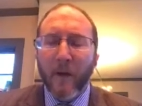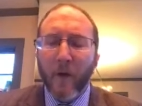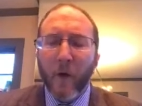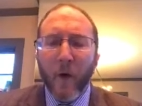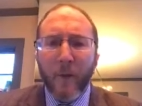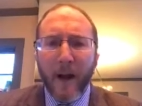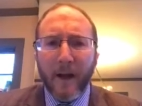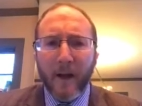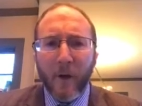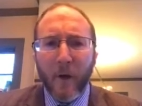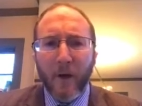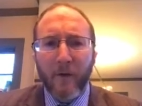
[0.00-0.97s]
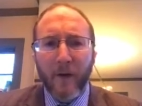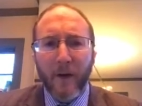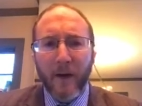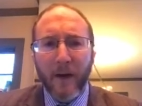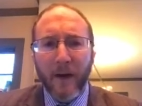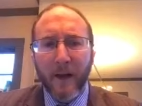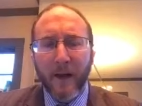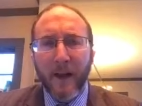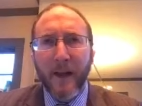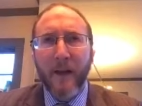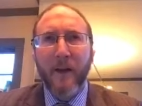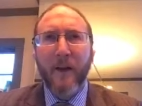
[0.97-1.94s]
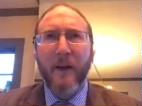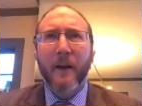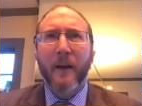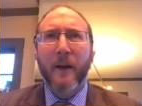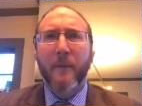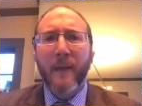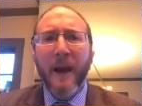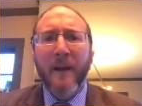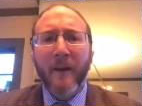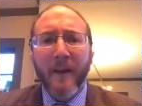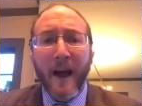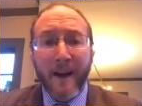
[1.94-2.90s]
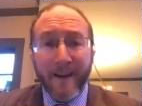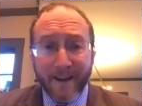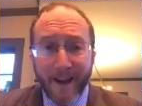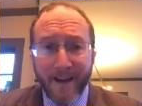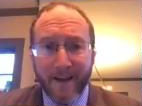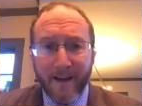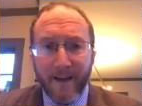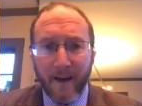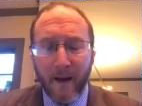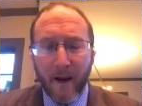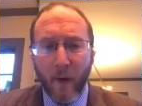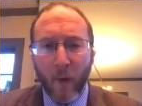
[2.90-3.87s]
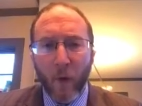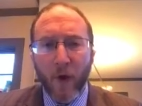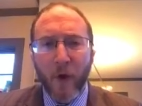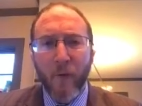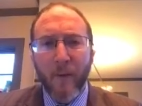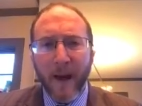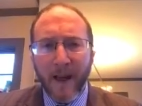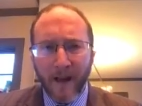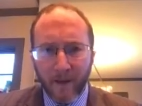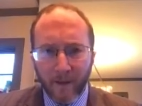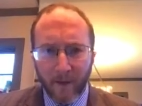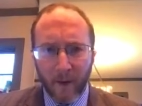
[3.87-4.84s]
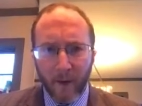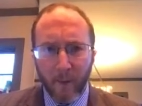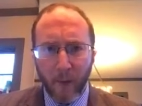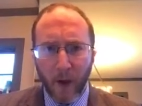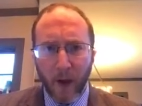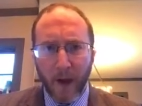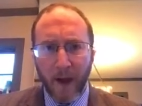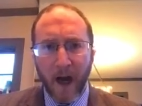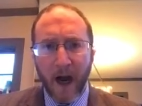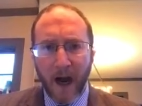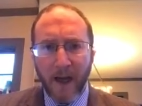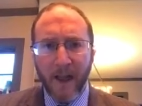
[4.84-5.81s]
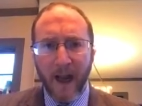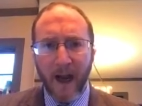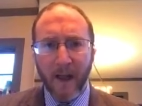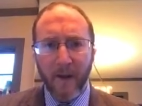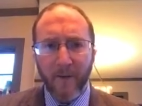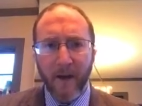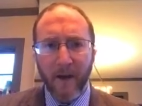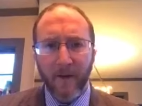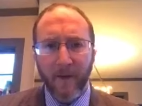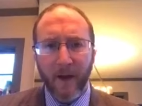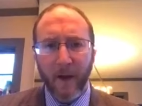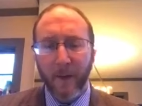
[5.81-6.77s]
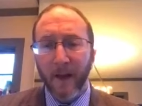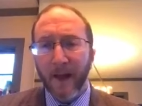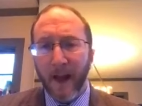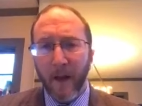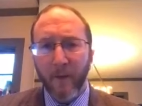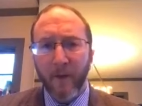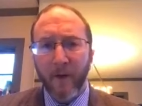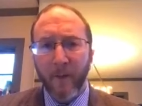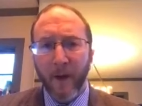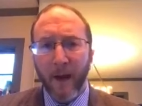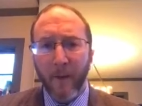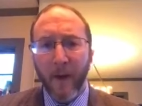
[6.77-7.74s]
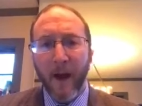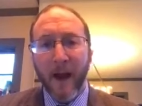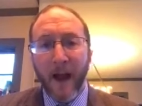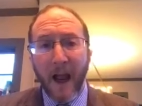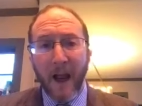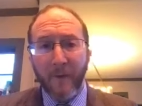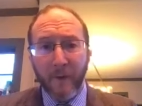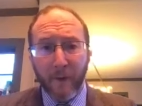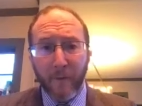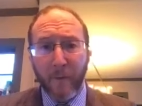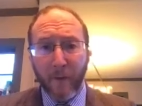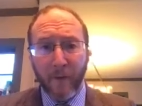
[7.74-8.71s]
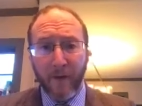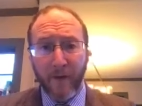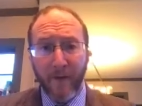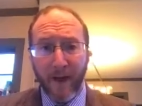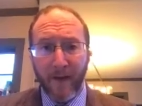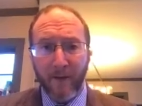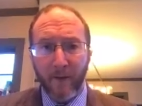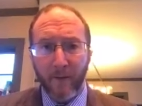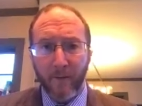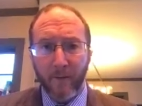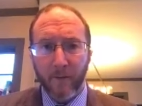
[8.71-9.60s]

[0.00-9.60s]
So, going back to the question, it, it, it makes a lot of sense where you might consider applying a highly, highly effective therapy like alemtuzumab after the first event.